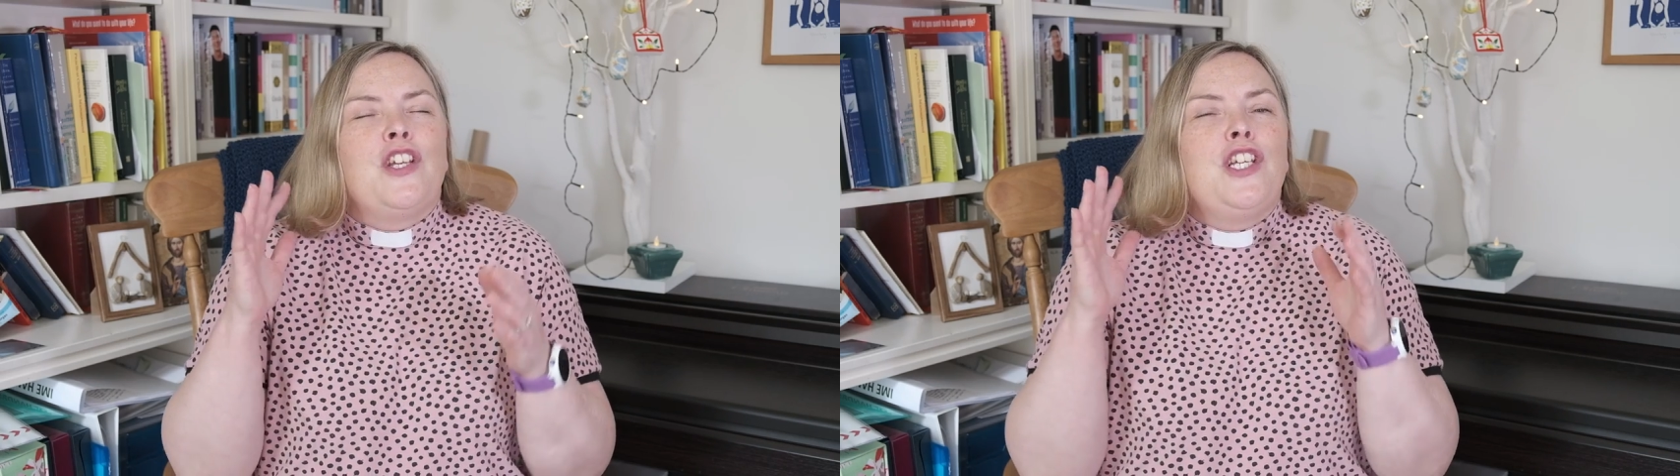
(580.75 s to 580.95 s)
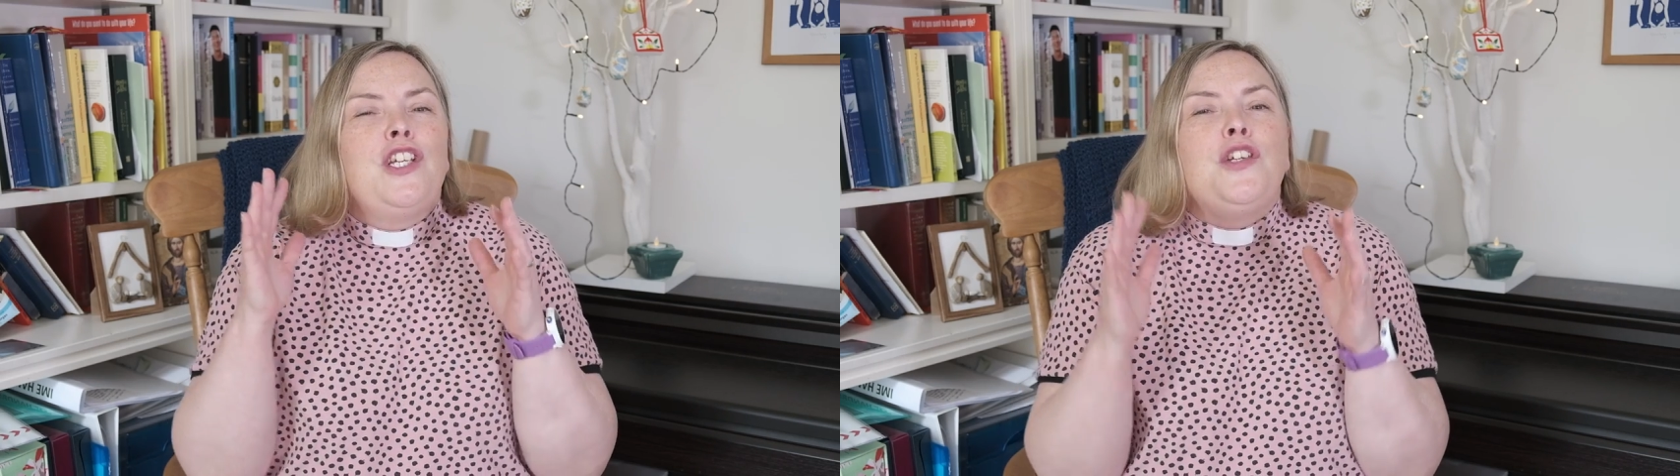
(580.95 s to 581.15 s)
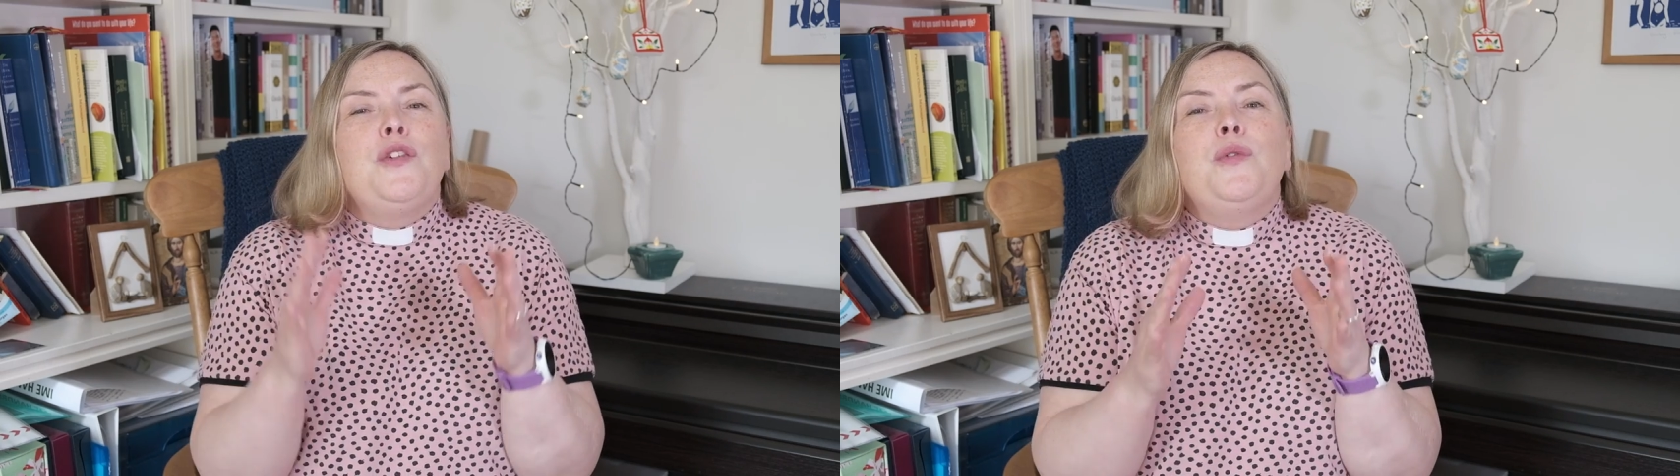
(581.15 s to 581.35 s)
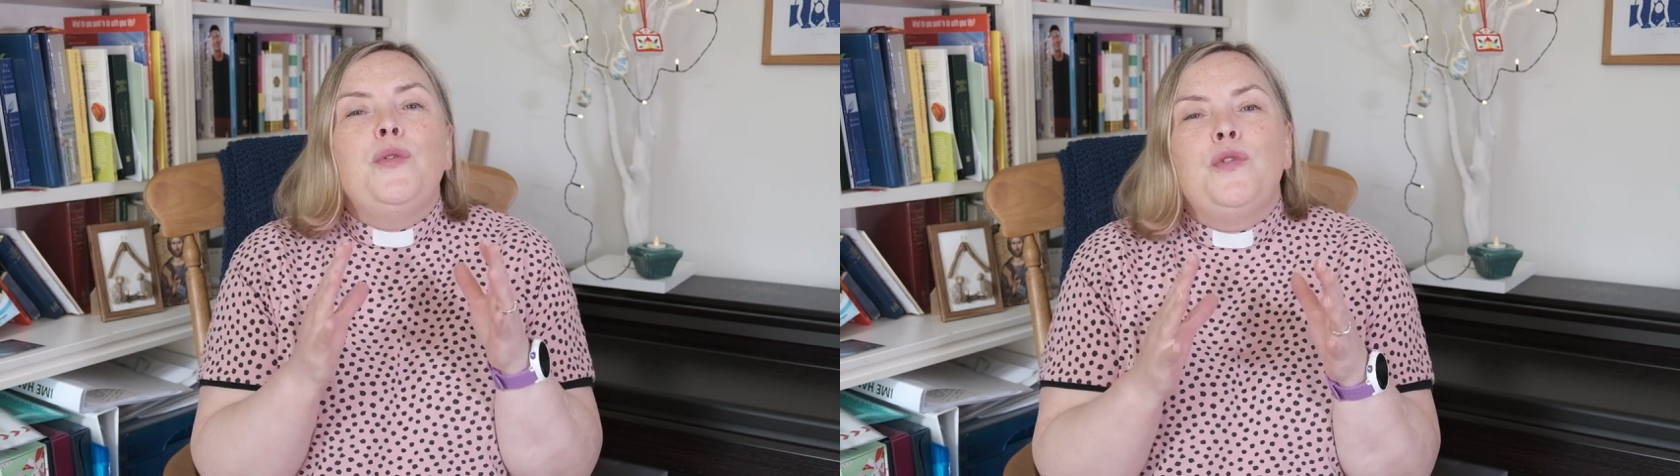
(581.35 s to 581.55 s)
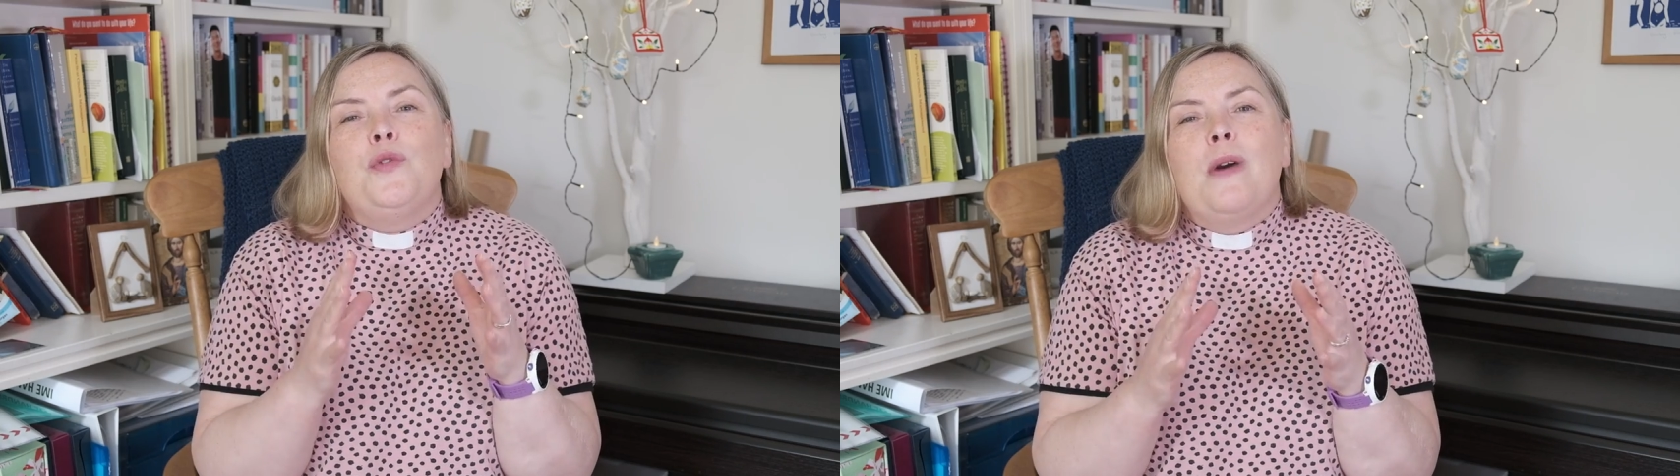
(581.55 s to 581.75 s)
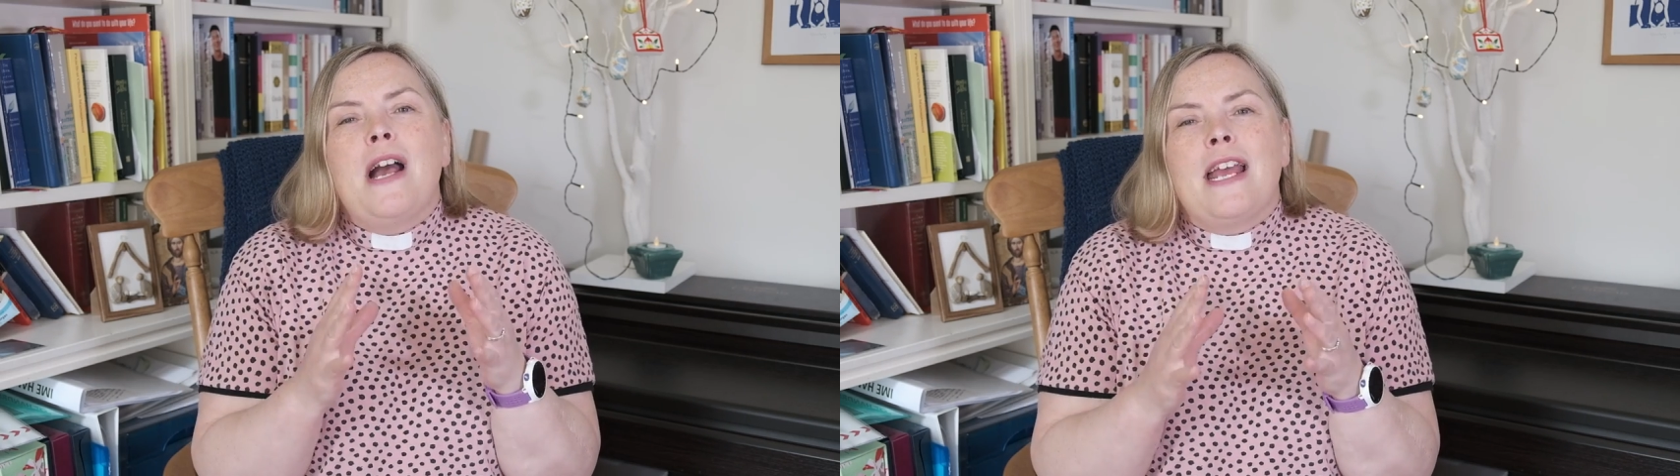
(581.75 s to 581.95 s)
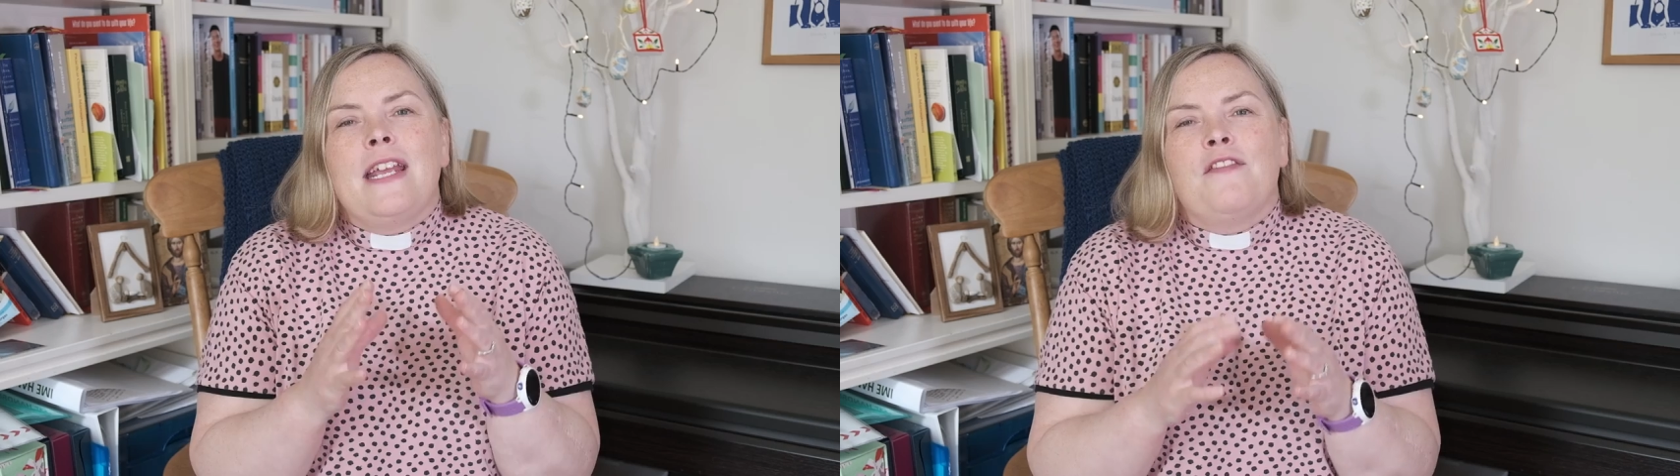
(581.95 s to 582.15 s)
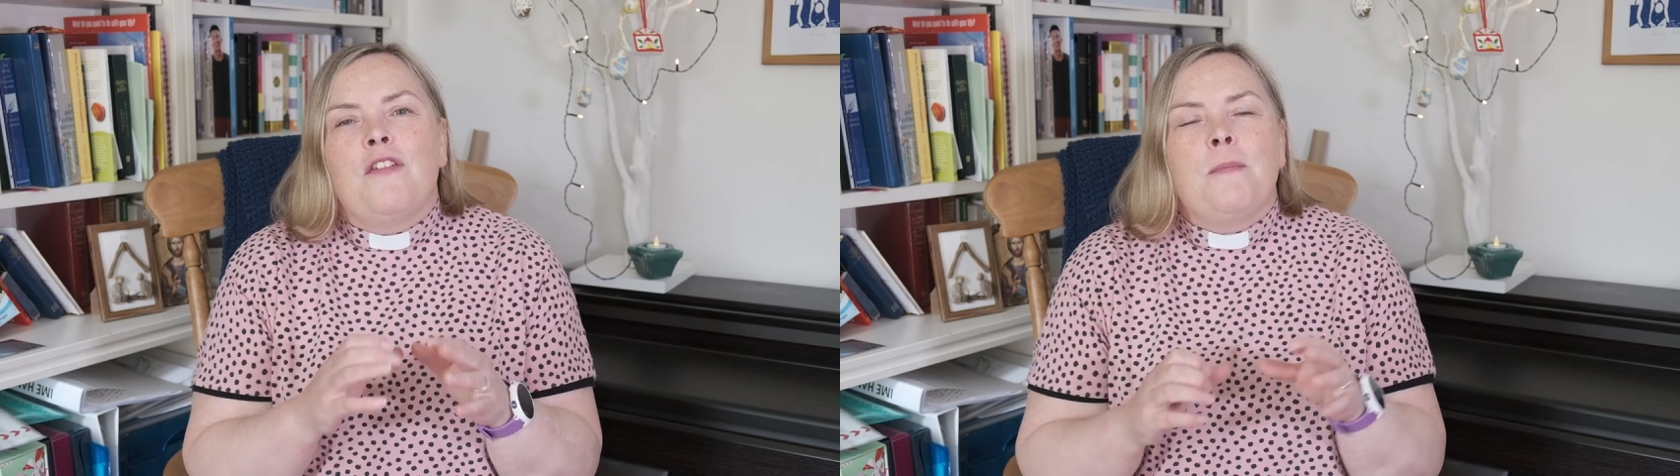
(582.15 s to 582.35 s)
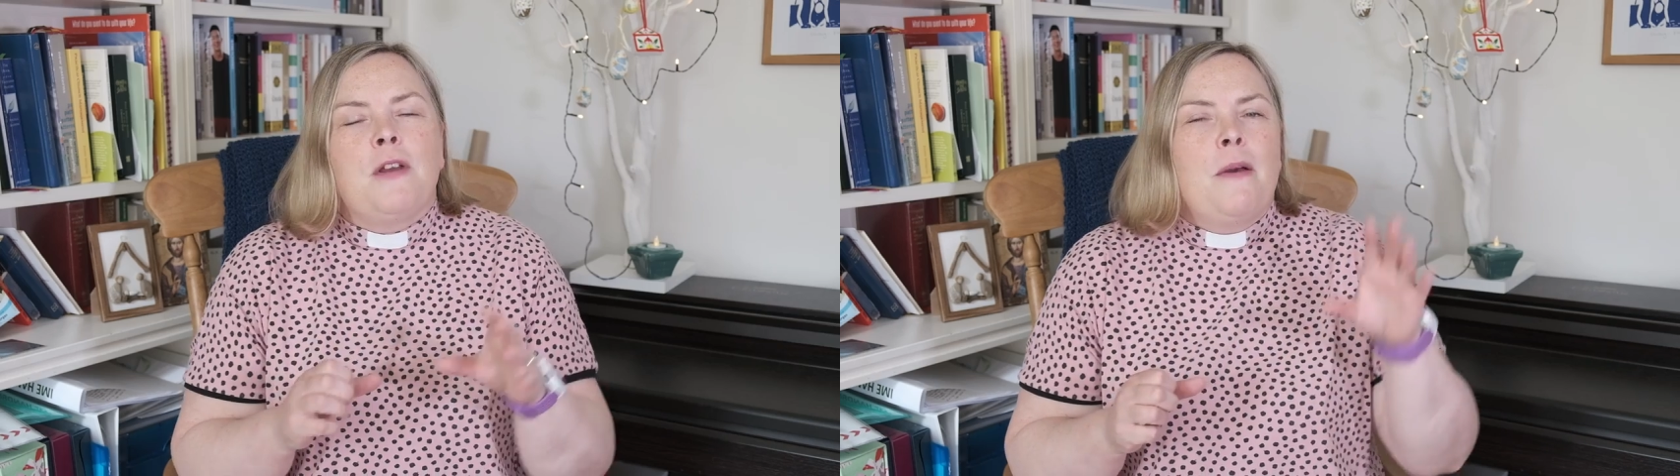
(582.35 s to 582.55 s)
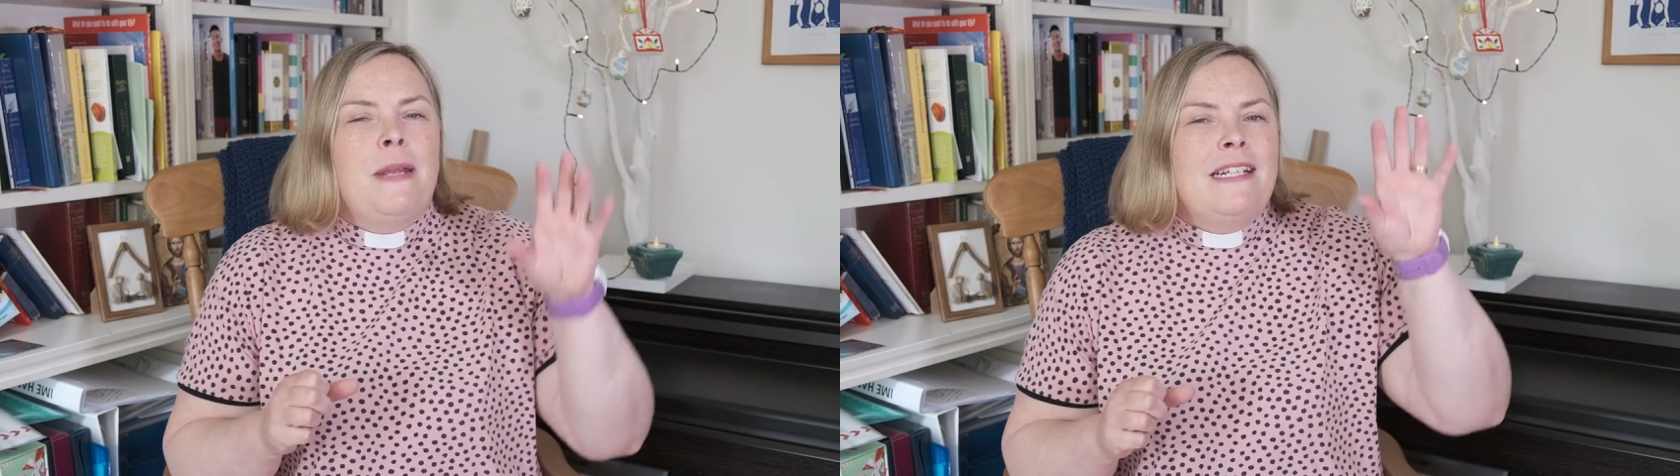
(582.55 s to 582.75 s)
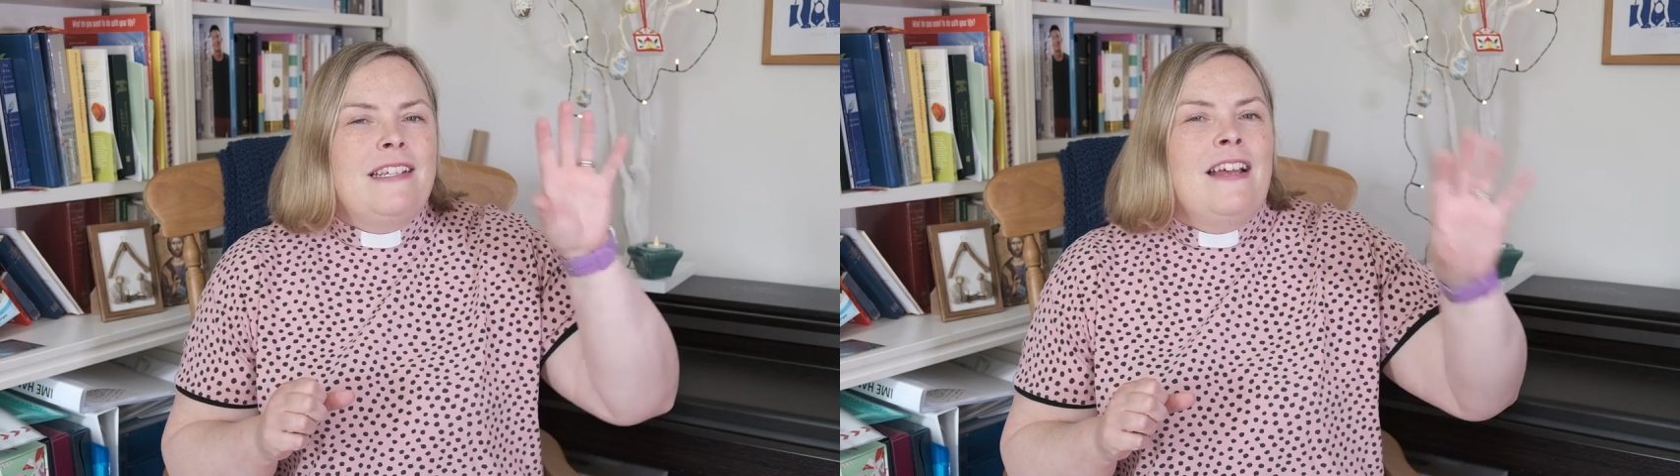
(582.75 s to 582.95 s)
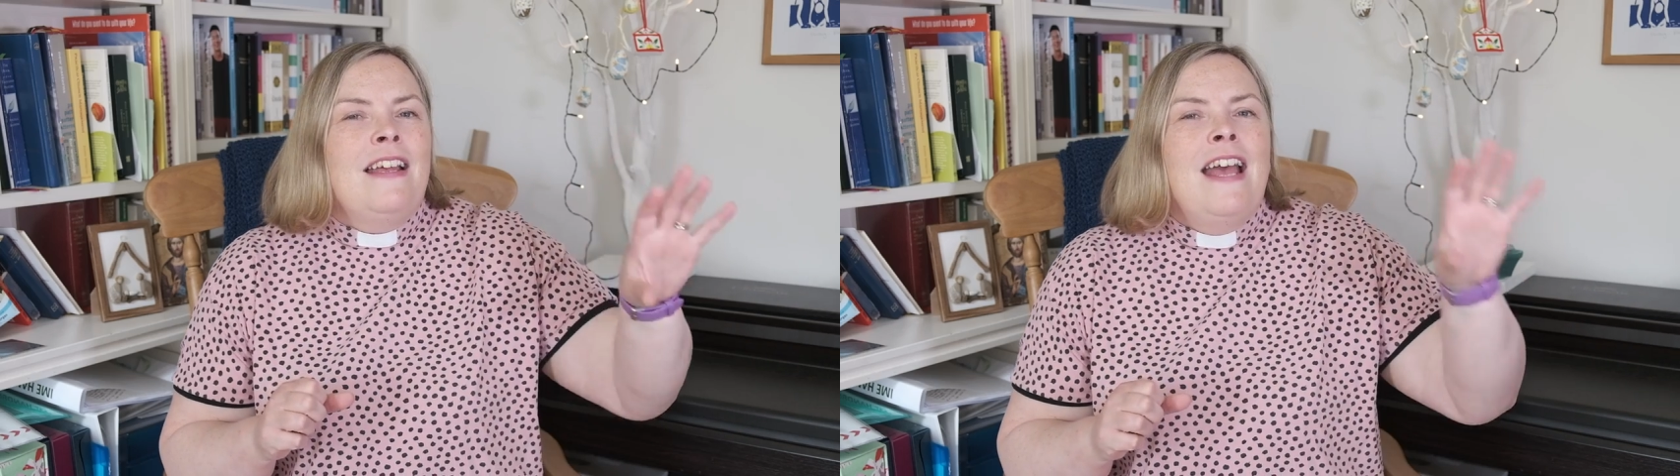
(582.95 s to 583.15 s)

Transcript: huge way from going to